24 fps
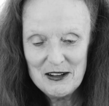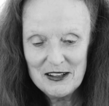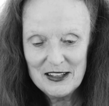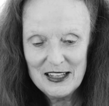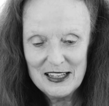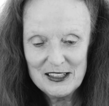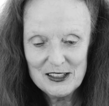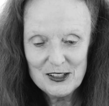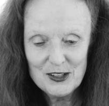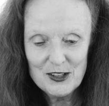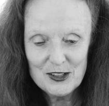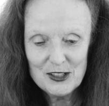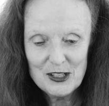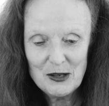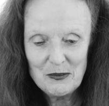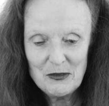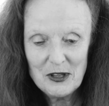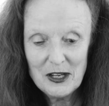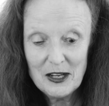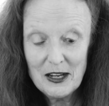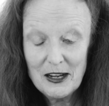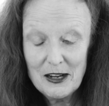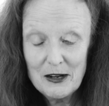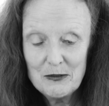that's not
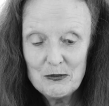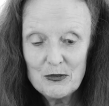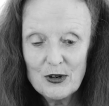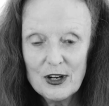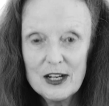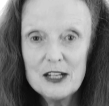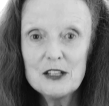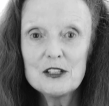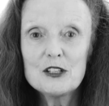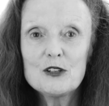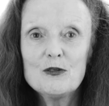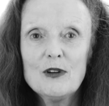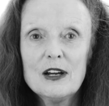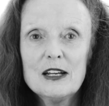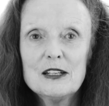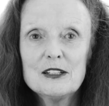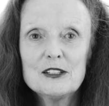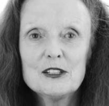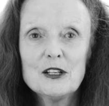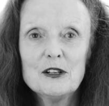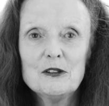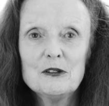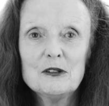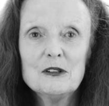something I embrace quite
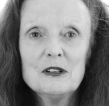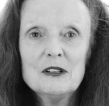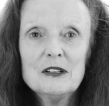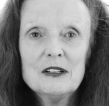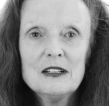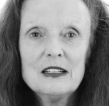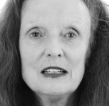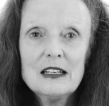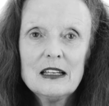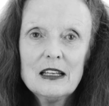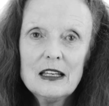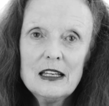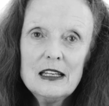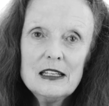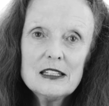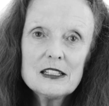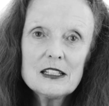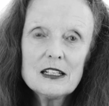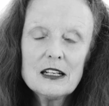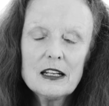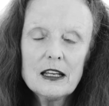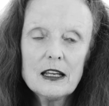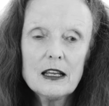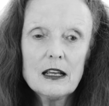so
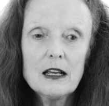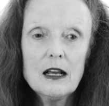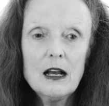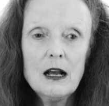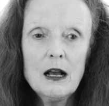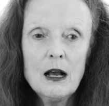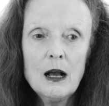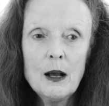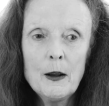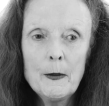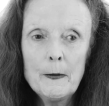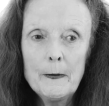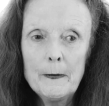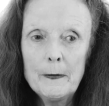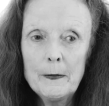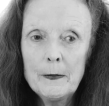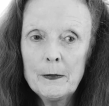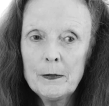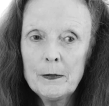easily. I